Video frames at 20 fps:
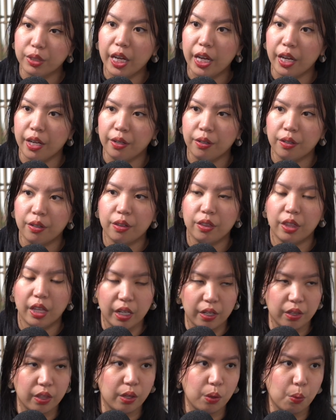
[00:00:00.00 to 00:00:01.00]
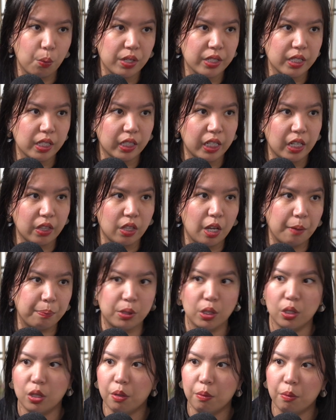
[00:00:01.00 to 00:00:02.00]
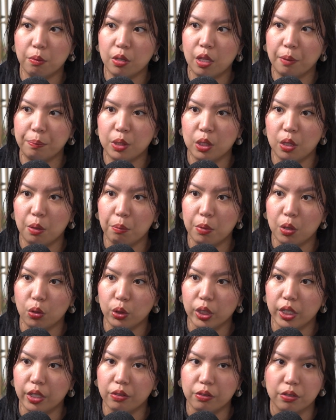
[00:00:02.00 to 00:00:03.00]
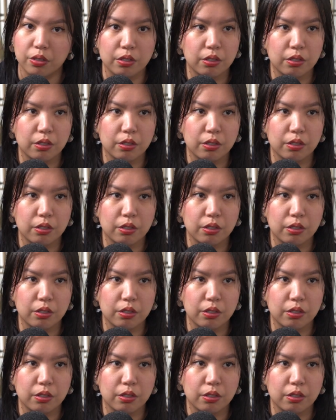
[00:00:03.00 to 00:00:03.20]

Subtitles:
yeah, they're the ones that get up to the millions.